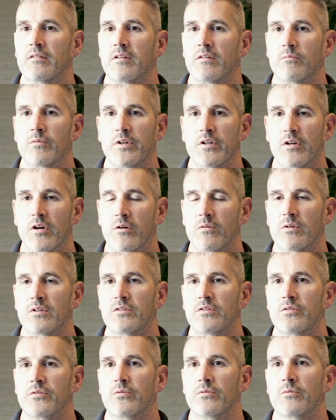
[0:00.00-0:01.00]
when you go
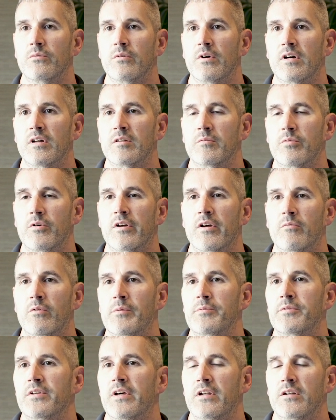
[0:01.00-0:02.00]
into the ProGet
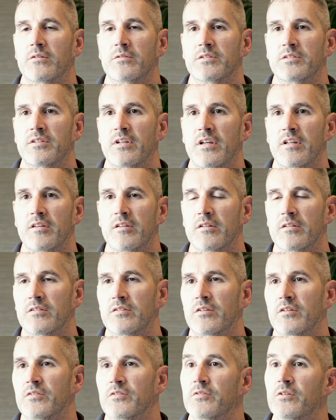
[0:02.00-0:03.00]
website, it'll say
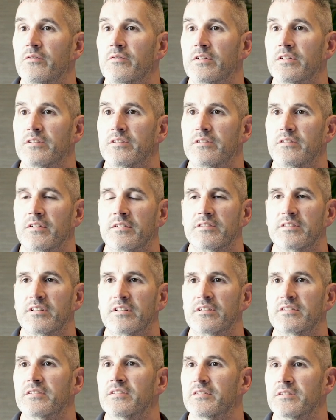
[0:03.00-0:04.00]
the service doesn't
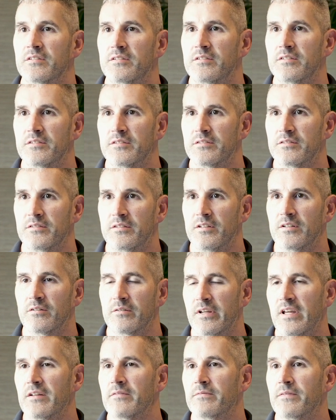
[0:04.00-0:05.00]
exist on this,
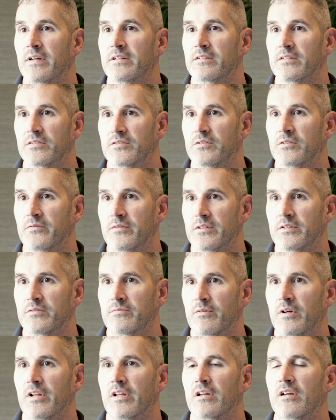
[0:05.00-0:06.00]
can't find the service
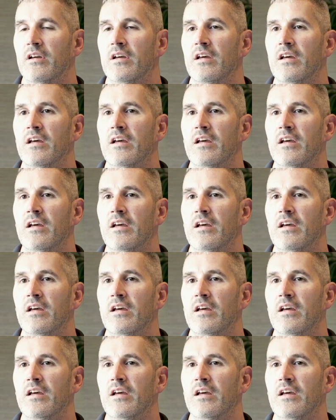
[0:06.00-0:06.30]
running.